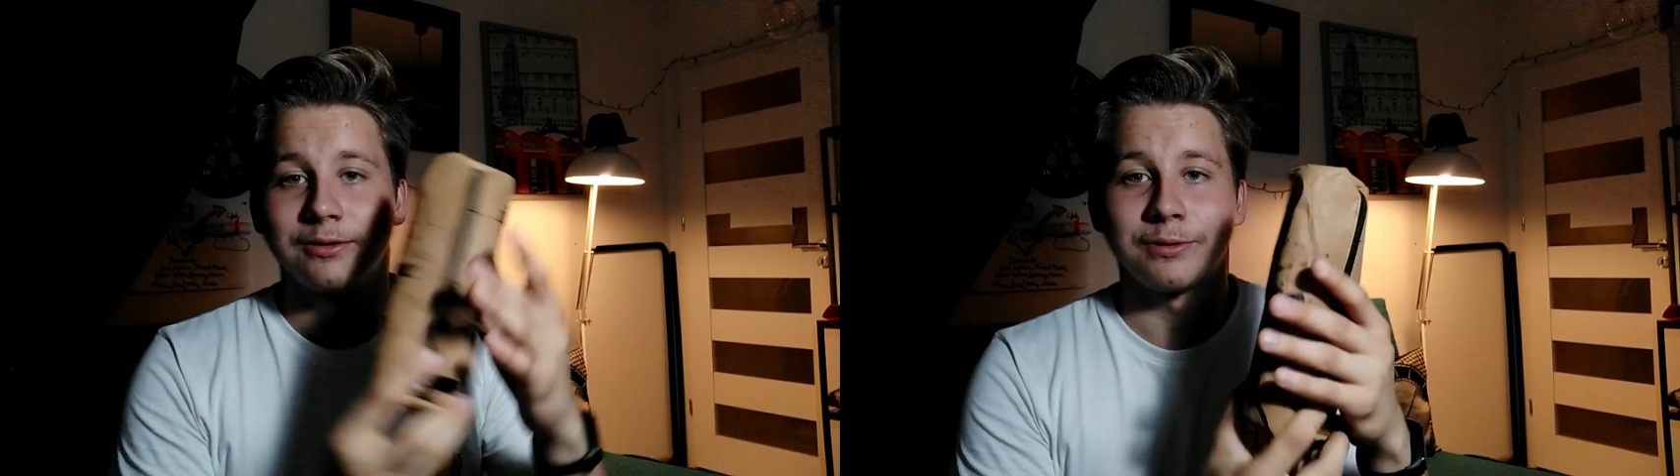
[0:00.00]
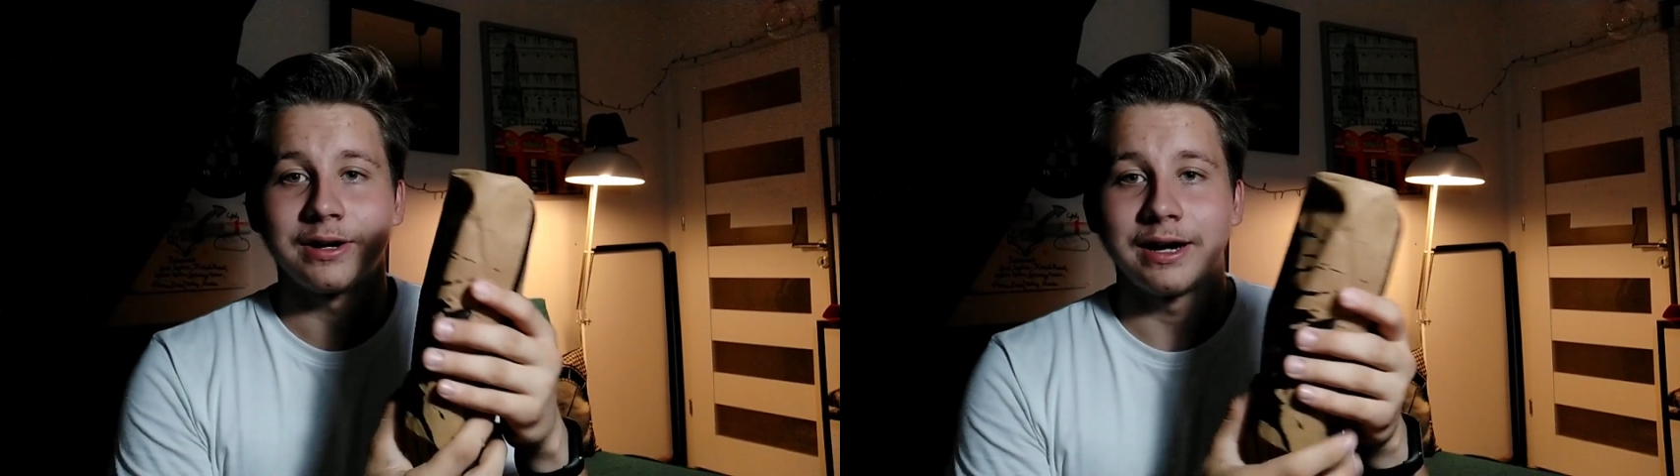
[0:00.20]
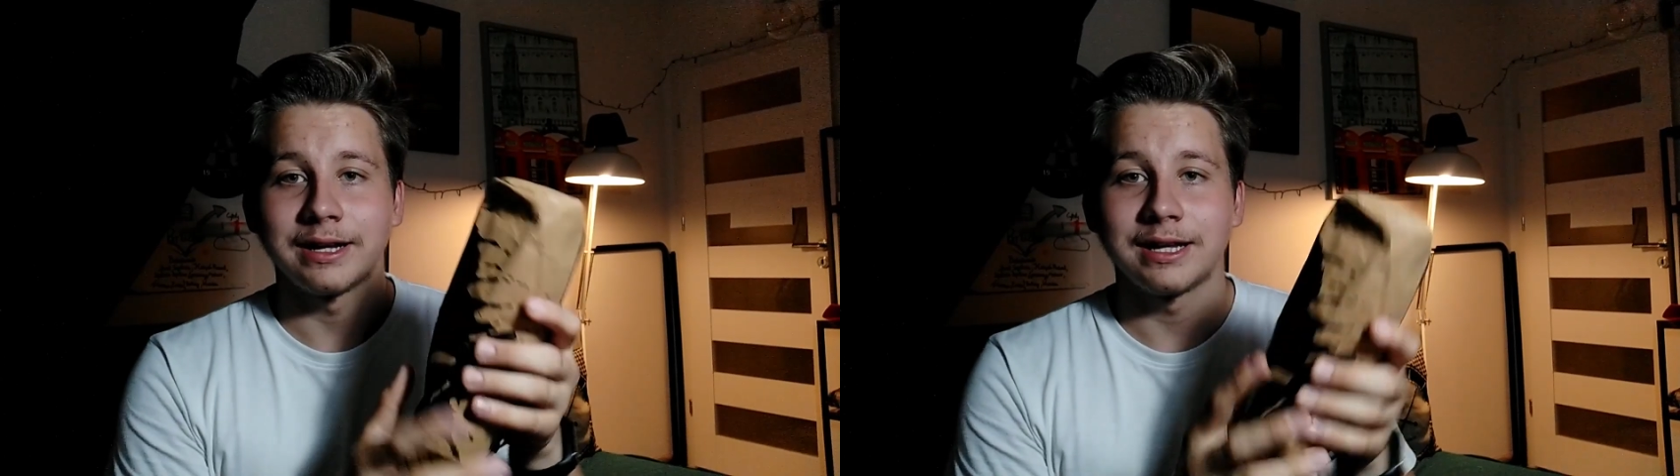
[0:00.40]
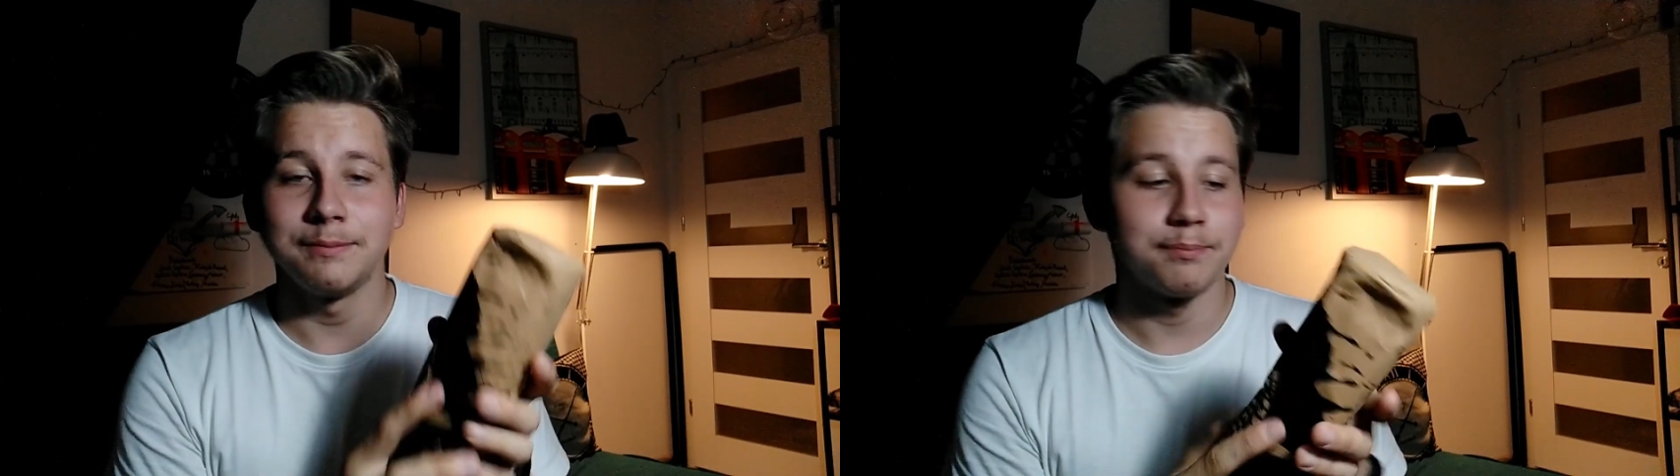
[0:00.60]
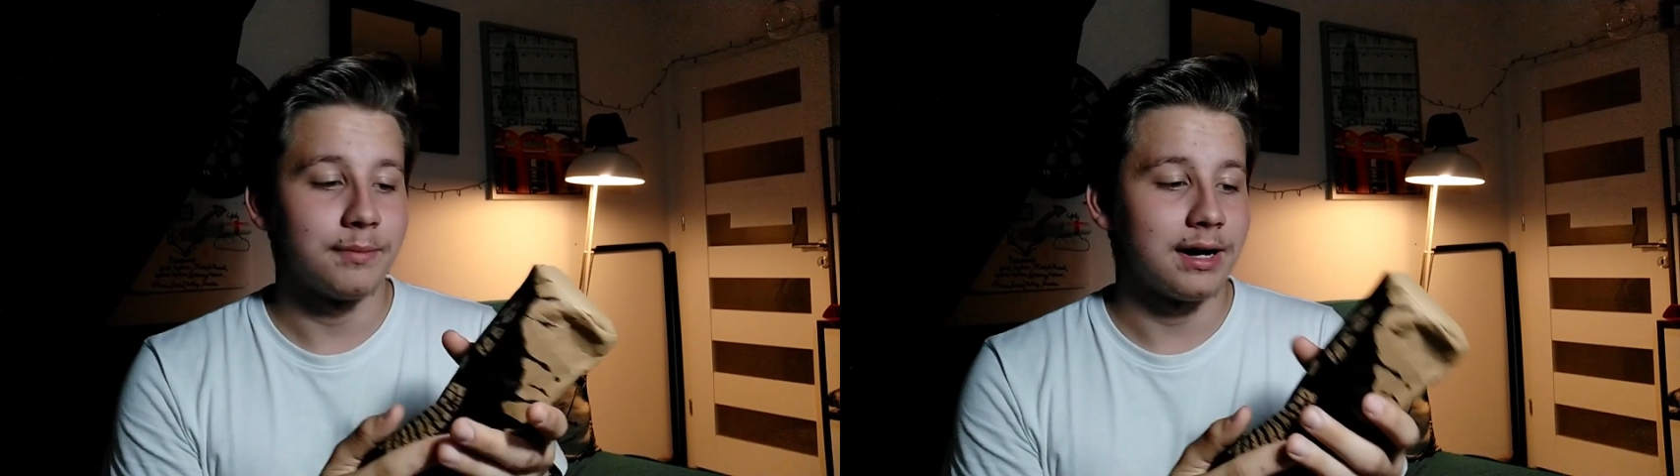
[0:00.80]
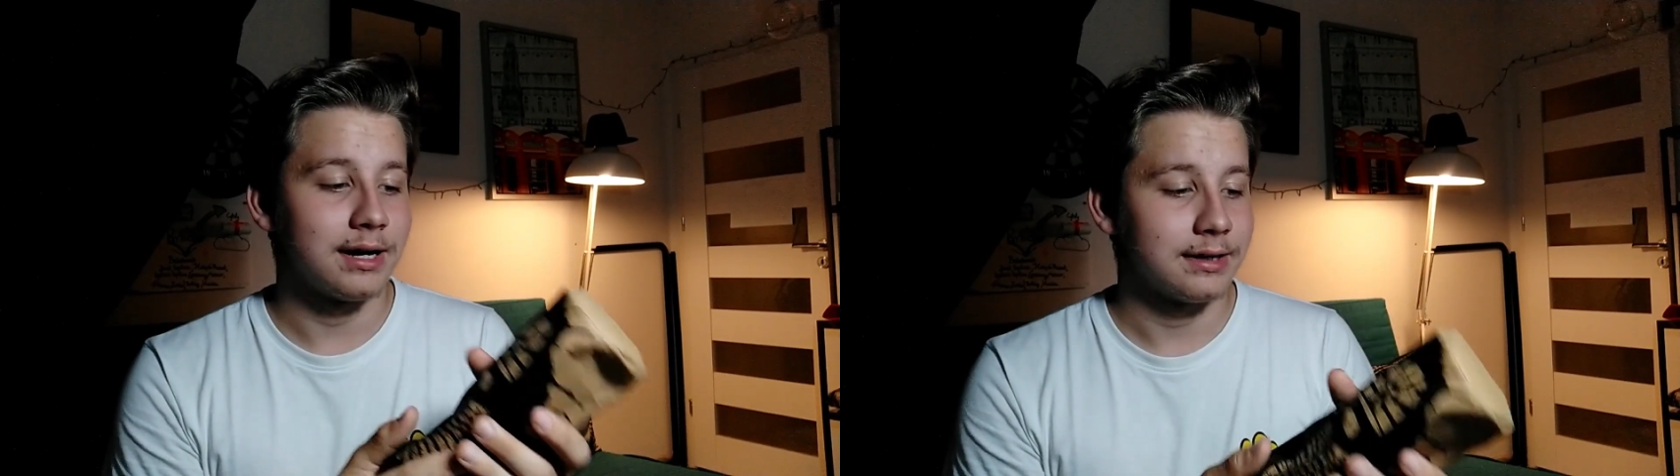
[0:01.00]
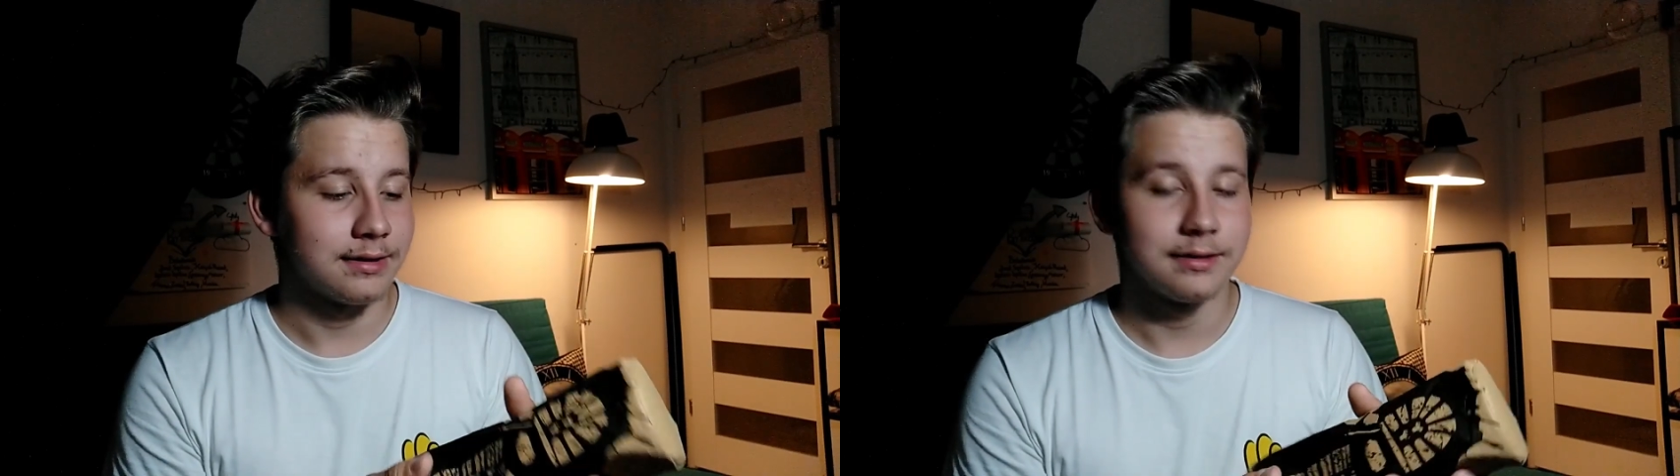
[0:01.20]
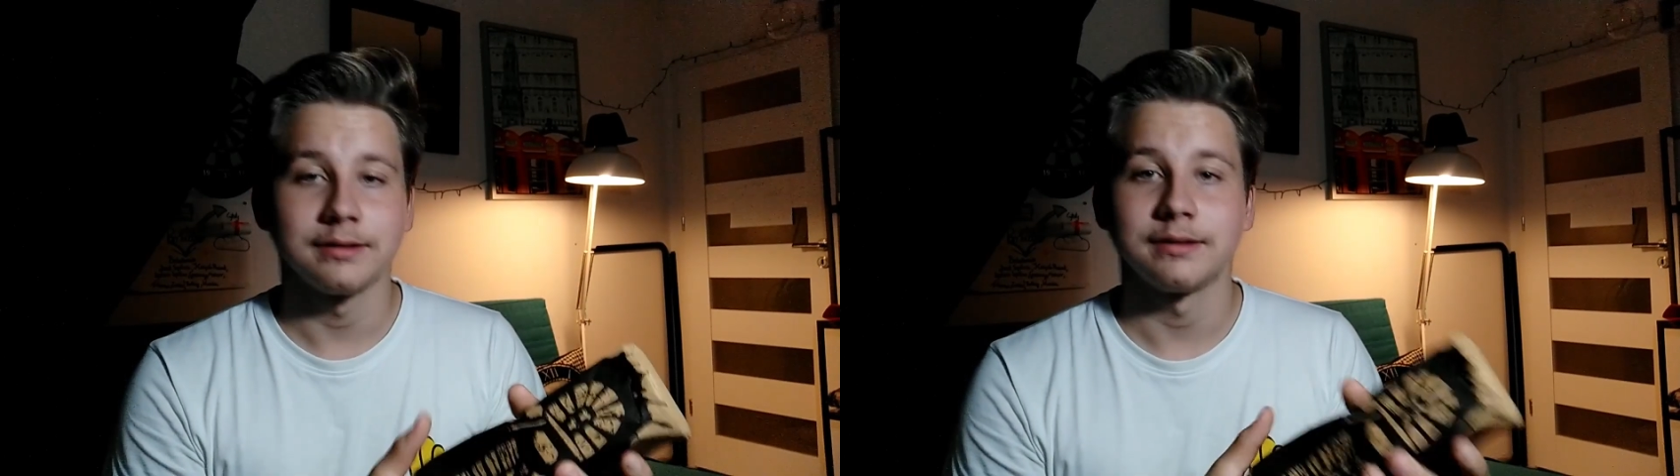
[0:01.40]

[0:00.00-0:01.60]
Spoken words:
where I keep my